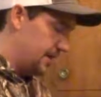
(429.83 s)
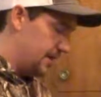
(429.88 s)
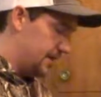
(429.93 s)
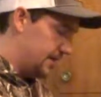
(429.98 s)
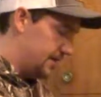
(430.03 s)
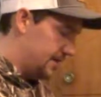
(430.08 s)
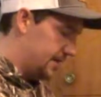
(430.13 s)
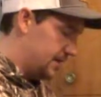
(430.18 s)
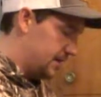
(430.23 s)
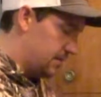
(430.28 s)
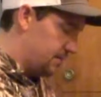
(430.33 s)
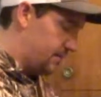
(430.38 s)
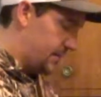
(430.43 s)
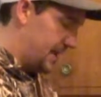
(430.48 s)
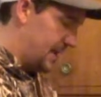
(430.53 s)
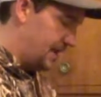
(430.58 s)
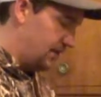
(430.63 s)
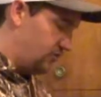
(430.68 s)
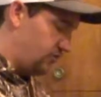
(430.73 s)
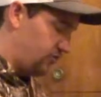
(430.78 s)
and then a
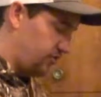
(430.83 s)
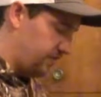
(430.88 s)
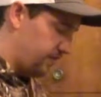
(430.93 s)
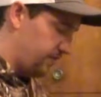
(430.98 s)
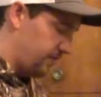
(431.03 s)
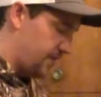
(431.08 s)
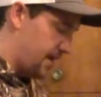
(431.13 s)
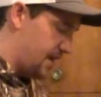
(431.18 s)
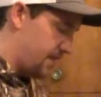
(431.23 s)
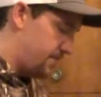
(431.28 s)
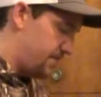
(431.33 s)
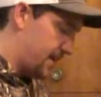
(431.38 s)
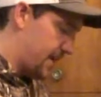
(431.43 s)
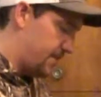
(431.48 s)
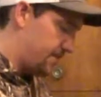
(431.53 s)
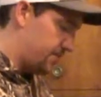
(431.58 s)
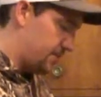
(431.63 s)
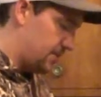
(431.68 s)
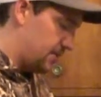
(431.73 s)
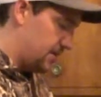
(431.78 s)
pinch of red
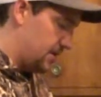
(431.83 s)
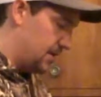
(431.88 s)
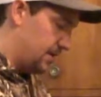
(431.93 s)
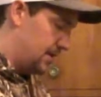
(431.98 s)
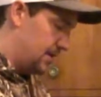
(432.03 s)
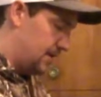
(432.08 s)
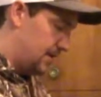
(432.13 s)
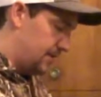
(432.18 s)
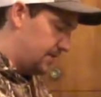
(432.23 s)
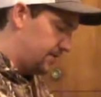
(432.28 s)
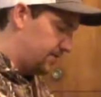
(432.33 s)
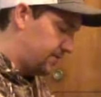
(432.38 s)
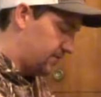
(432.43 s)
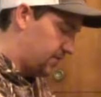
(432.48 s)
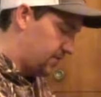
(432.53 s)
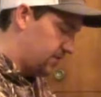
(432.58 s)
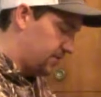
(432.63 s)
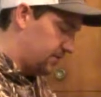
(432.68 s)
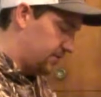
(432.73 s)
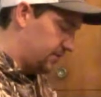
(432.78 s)
pepper.
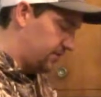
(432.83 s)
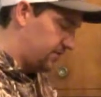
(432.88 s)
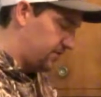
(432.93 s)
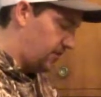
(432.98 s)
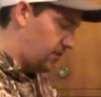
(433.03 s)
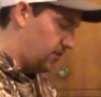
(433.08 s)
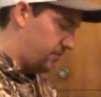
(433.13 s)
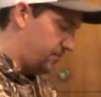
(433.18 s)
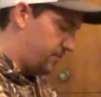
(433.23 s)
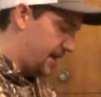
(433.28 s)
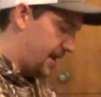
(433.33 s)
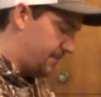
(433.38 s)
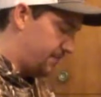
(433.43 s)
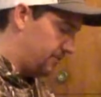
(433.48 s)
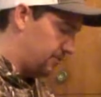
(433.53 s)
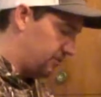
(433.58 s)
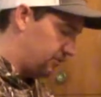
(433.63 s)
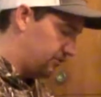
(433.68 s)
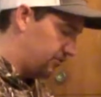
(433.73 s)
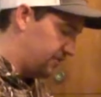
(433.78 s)
So the salt and
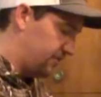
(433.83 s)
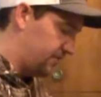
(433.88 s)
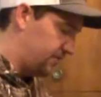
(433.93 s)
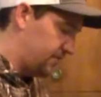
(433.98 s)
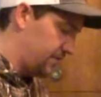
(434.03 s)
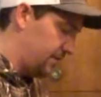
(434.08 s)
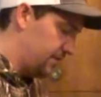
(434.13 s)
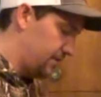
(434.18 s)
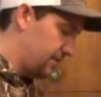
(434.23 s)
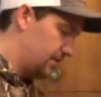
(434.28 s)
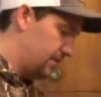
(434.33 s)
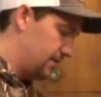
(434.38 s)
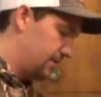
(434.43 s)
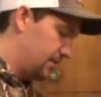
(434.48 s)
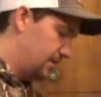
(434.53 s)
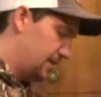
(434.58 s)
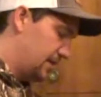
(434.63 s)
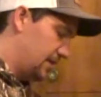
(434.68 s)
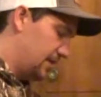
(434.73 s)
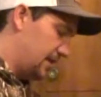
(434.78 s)
pepper is just to,
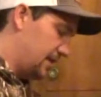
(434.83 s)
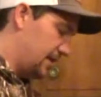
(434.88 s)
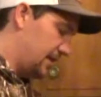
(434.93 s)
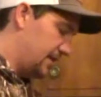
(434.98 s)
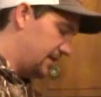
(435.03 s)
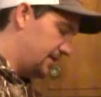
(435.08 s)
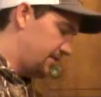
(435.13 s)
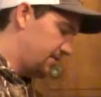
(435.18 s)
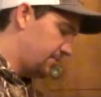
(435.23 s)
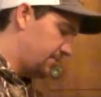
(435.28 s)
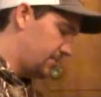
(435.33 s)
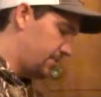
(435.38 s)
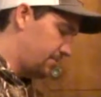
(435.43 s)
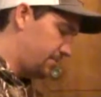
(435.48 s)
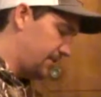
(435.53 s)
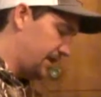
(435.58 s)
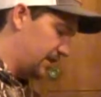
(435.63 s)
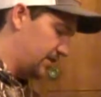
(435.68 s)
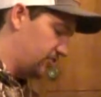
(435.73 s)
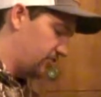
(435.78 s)
and the
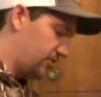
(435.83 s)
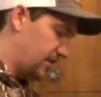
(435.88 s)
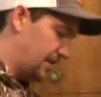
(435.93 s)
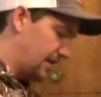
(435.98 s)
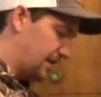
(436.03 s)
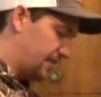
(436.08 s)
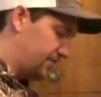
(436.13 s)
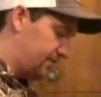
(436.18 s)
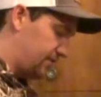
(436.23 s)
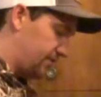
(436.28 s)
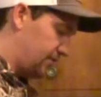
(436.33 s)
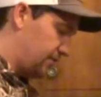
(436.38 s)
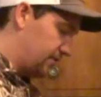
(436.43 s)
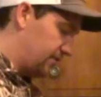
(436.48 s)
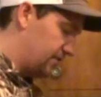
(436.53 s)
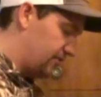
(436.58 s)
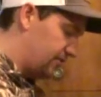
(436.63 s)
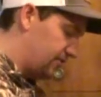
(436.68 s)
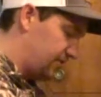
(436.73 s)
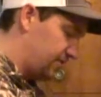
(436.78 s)
pinch I guess too,
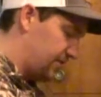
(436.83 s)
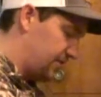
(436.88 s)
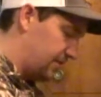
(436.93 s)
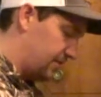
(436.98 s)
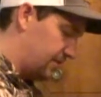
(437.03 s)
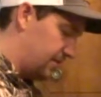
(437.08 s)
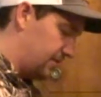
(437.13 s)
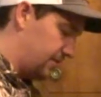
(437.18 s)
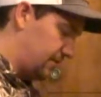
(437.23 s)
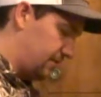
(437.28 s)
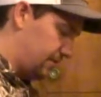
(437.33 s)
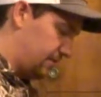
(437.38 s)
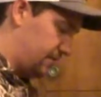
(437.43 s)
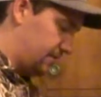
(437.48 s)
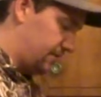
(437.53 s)
is just to